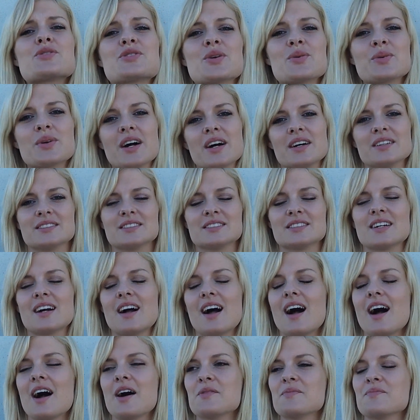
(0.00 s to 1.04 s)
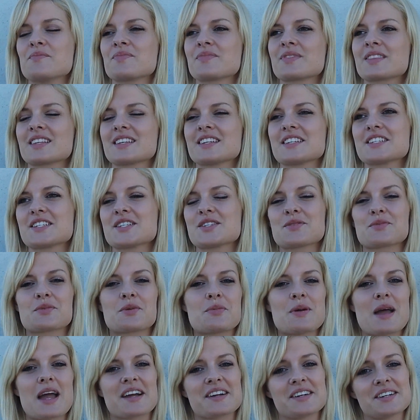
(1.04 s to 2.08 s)
Shogun. So I'm
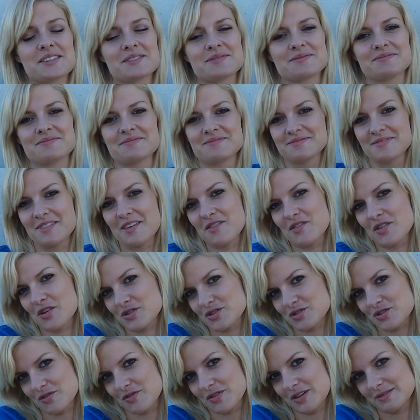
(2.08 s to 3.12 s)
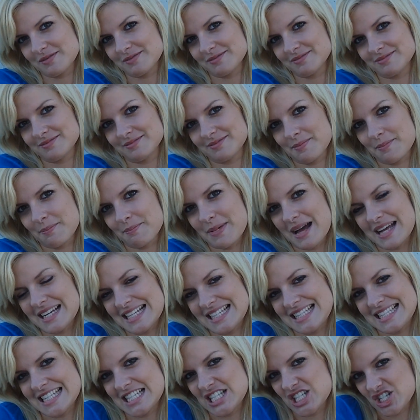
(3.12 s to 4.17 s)
gonna pick Forrest Griffin by
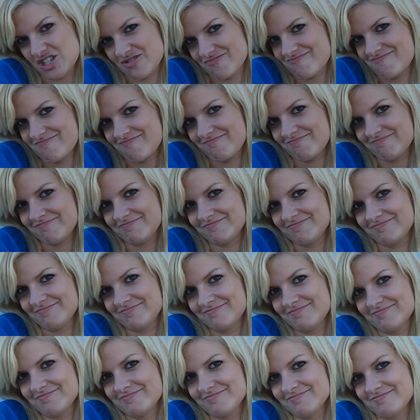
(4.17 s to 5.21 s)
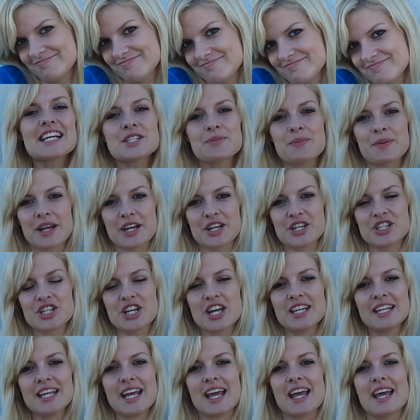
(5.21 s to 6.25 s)
decision. Next
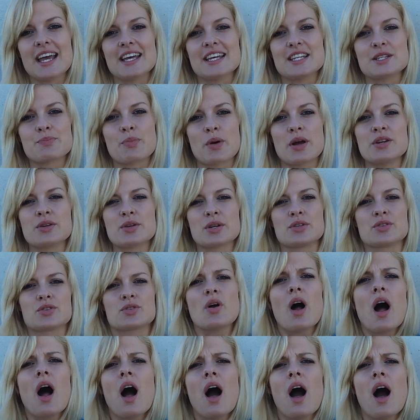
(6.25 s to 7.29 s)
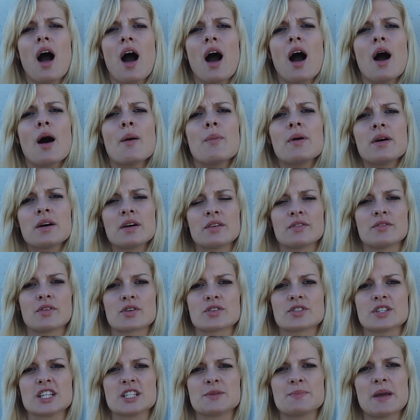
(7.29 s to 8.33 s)
prediction is Brendan Schaub
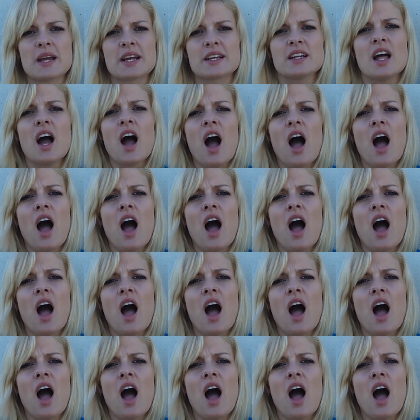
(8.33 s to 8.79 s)
versus Big